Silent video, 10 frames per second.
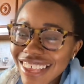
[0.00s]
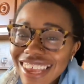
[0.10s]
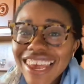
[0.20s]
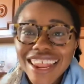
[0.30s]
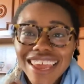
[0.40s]

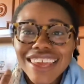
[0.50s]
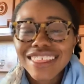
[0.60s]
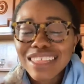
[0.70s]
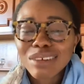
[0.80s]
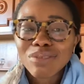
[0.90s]
and I
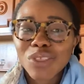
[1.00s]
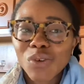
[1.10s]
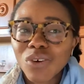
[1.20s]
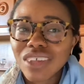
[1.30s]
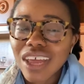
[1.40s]
get them
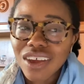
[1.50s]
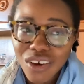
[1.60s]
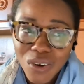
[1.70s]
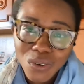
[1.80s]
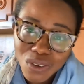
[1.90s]
through as I
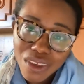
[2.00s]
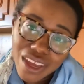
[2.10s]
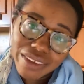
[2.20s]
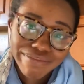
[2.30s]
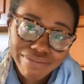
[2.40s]
go. So
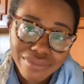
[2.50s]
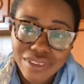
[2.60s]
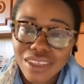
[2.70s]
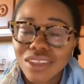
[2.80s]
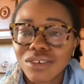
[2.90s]
yeah,
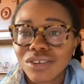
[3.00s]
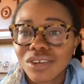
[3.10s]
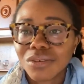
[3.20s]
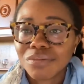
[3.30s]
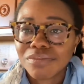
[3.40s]
those
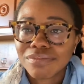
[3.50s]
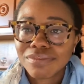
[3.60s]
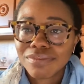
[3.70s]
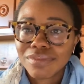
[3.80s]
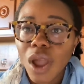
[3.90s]
2.
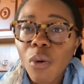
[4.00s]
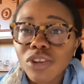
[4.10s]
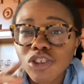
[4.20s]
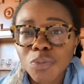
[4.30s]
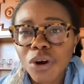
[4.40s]
Oh, and
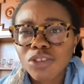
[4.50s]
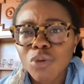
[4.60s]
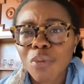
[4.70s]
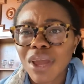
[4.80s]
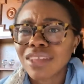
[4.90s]
sports
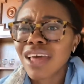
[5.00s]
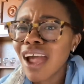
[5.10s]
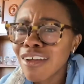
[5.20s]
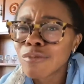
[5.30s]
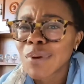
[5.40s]
romance.
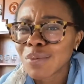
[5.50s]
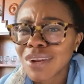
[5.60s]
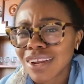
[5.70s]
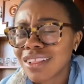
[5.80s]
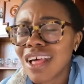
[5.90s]
I've been
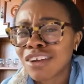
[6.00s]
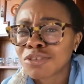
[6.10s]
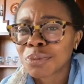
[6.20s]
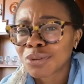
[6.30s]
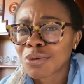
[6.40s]
reading a lot of
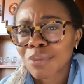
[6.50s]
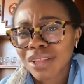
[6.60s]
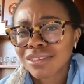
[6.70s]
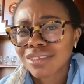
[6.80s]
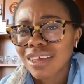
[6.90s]
sports
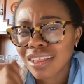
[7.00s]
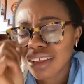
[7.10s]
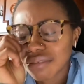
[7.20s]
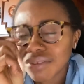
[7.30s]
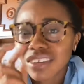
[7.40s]
romances lately.
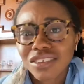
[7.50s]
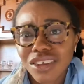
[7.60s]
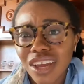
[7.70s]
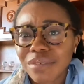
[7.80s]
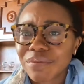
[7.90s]
So
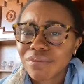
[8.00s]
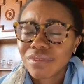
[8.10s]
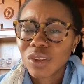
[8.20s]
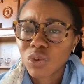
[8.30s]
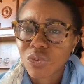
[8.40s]
yeah,
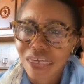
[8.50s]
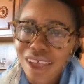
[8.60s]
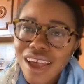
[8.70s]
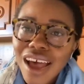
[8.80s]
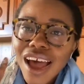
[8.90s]
those 3.
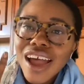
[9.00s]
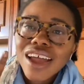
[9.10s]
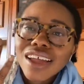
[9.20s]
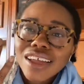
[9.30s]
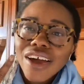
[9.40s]

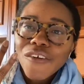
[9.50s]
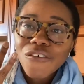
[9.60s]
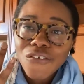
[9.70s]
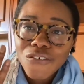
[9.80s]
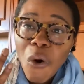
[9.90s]

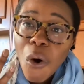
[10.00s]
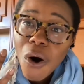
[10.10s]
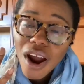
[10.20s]
4.